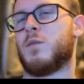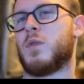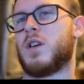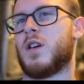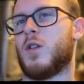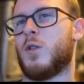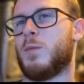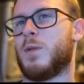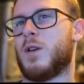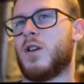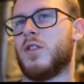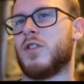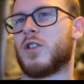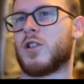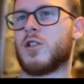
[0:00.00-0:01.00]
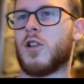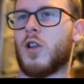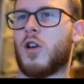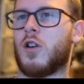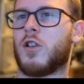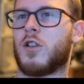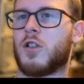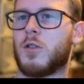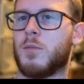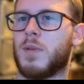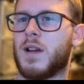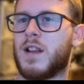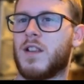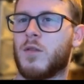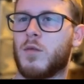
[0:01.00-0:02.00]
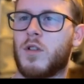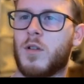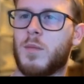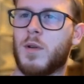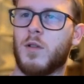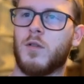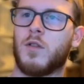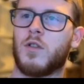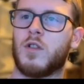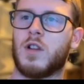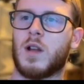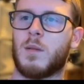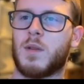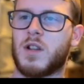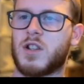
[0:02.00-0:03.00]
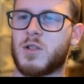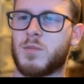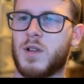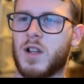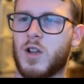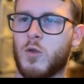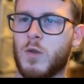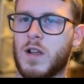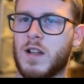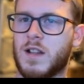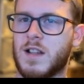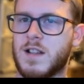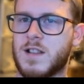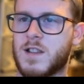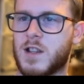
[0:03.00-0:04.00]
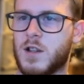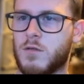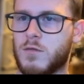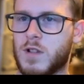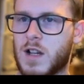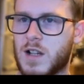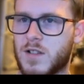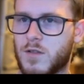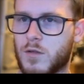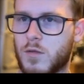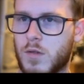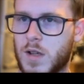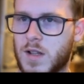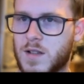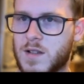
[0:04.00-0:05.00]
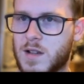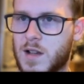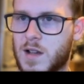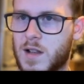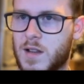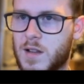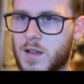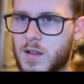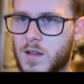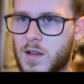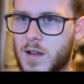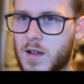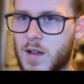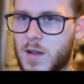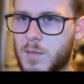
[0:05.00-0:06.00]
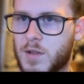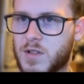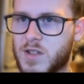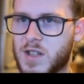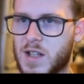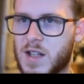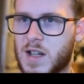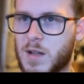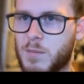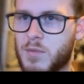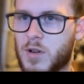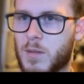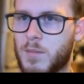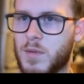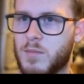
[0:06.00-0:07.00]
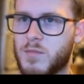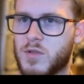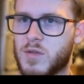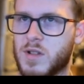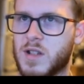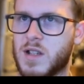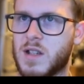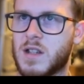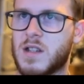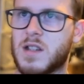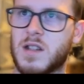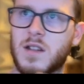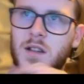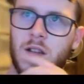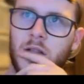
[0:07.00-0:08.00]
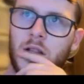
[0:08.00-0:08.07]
We are up on the clock compared to our opponent. I might just play queen d2, castle queen side. I'm not seeing any problems with this.